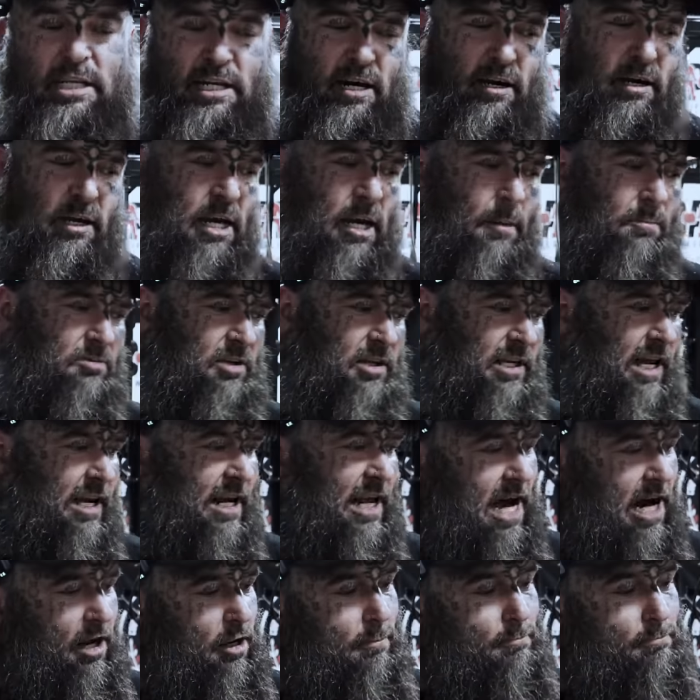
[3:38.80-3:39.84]
and our hips? Okay,
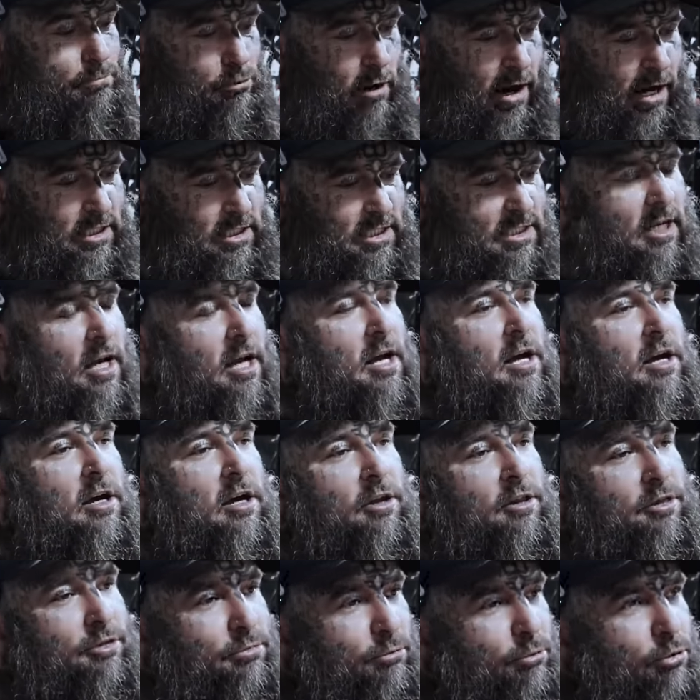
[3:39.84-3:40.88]
how to brace
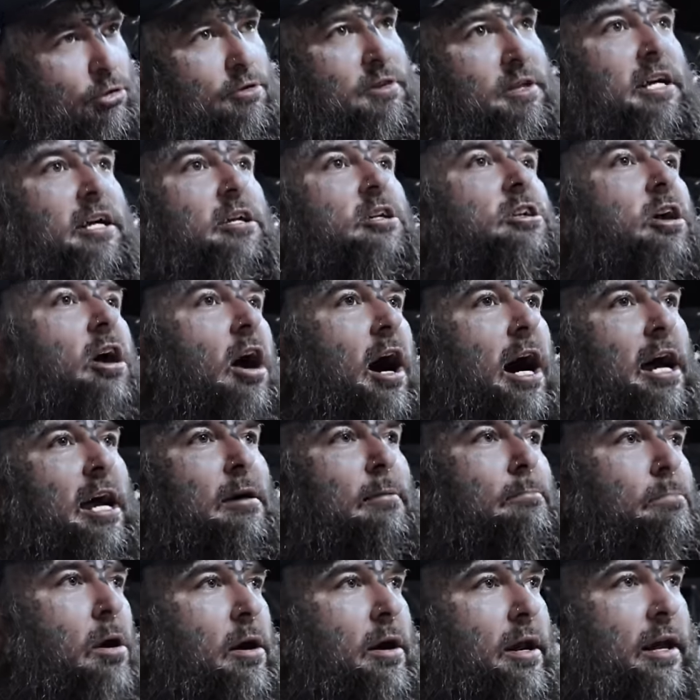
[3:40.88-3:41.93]
through the entire
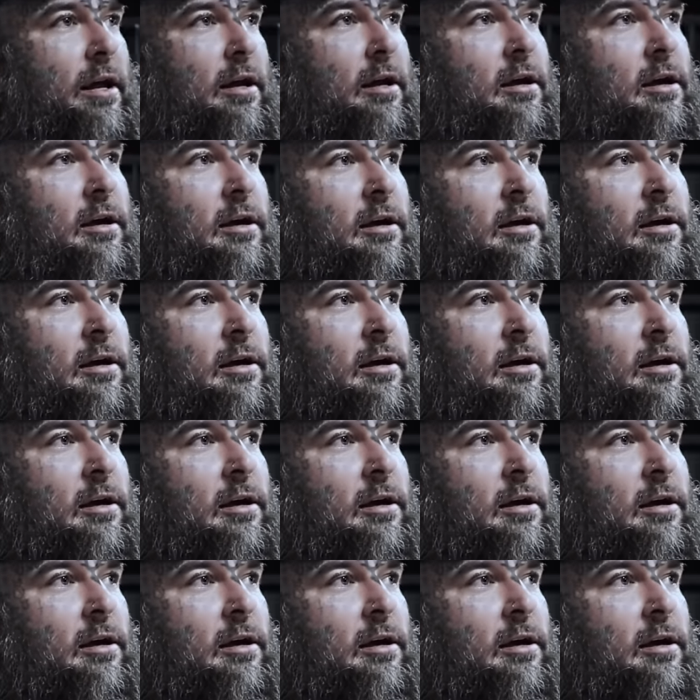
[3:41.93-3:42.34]
body